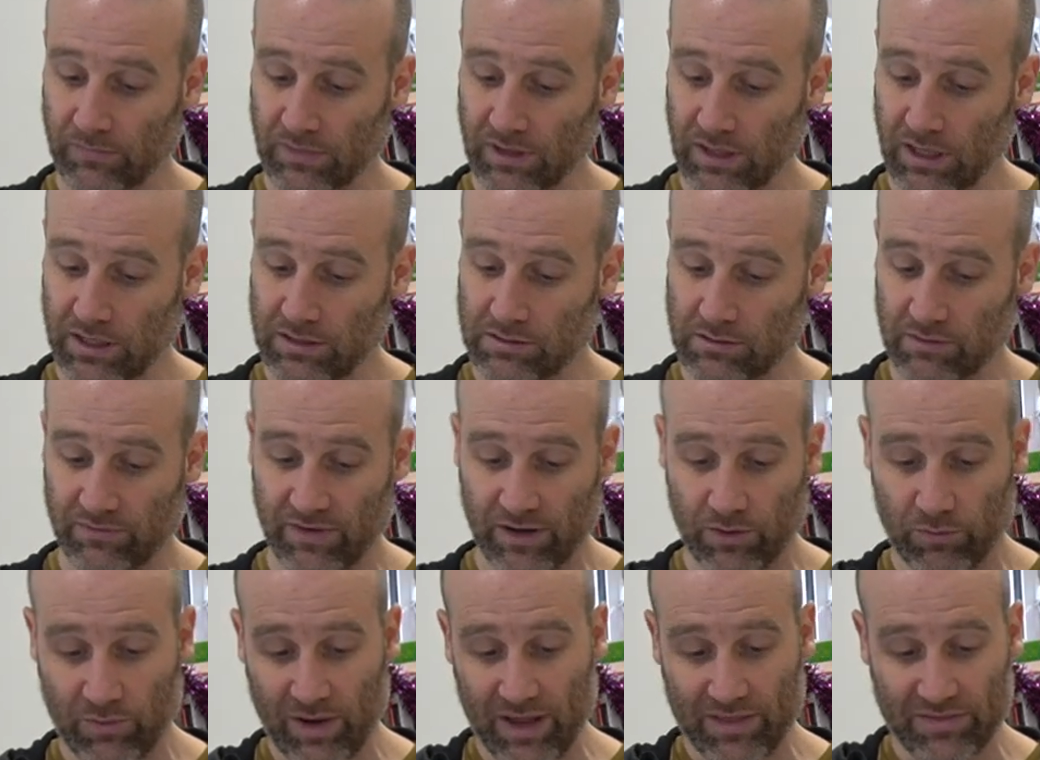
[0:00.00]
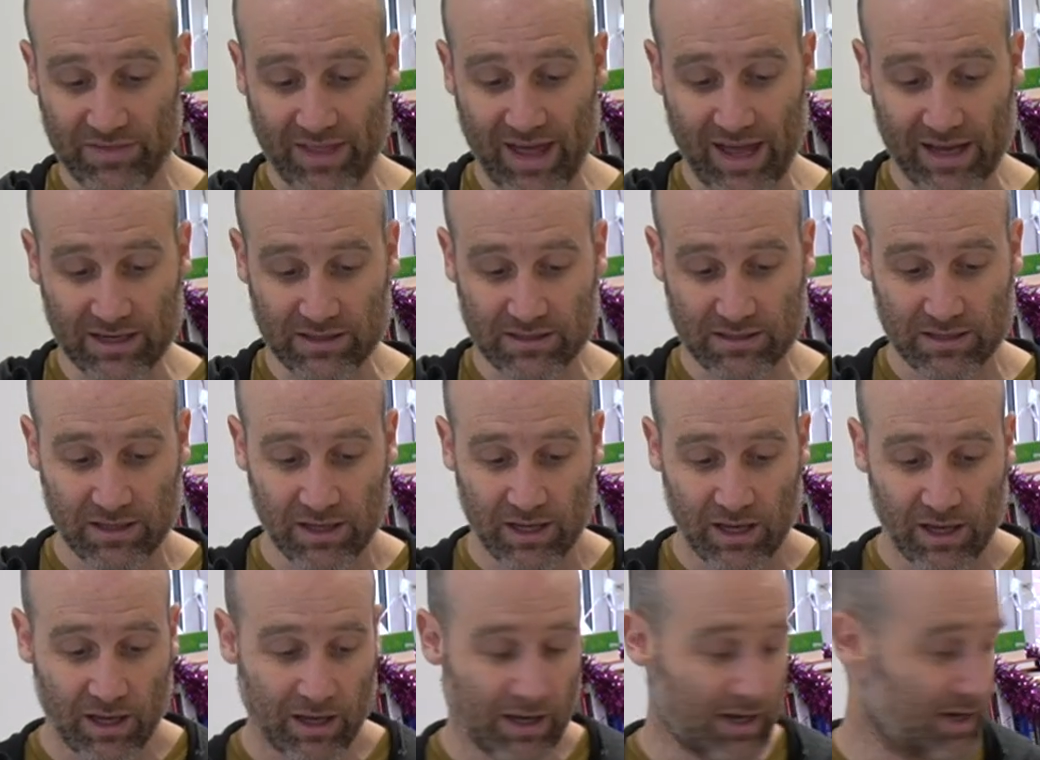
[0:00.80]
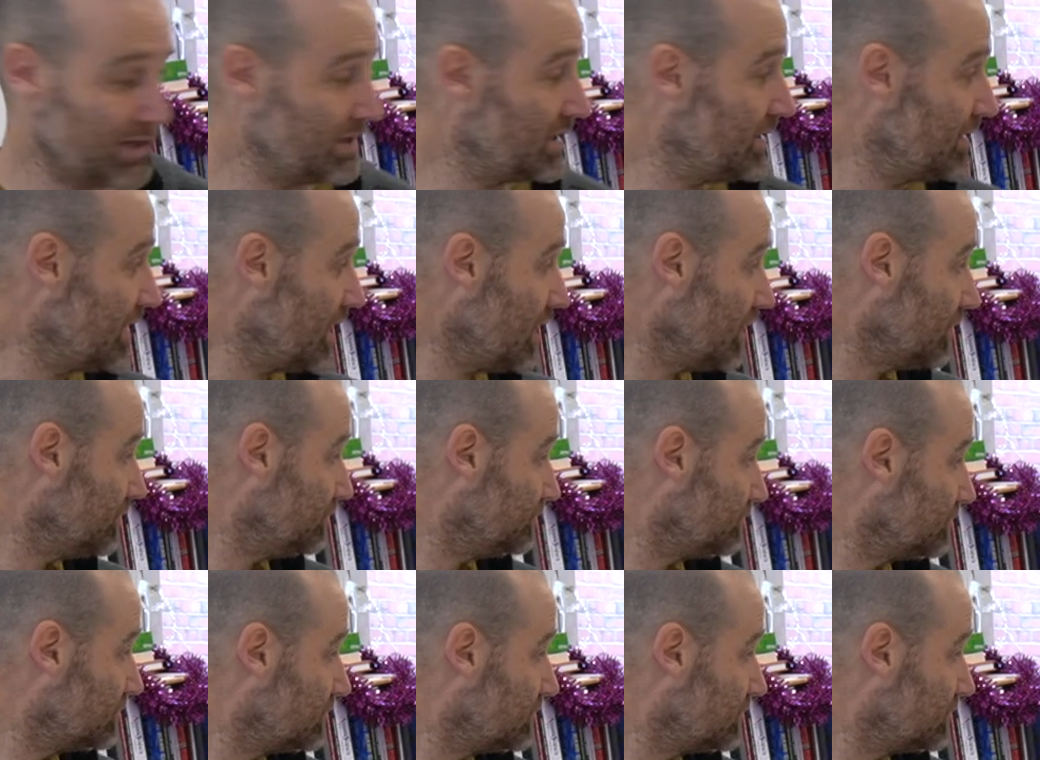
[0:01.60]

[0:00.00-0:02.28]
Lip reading: And so if I run that, there you go.